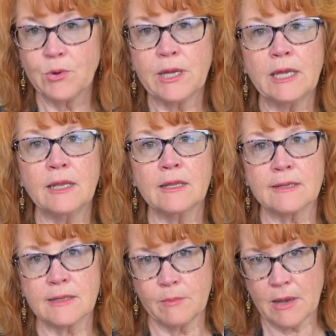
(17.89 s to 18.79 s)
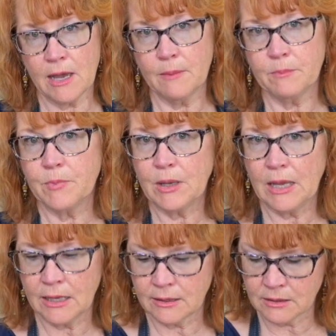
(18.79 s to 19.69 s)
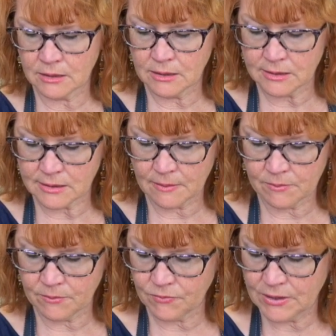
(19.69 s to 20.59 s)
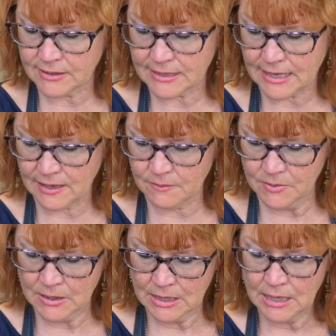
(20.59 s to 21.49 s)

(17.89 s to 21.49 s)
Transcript: bringing some up and some the same.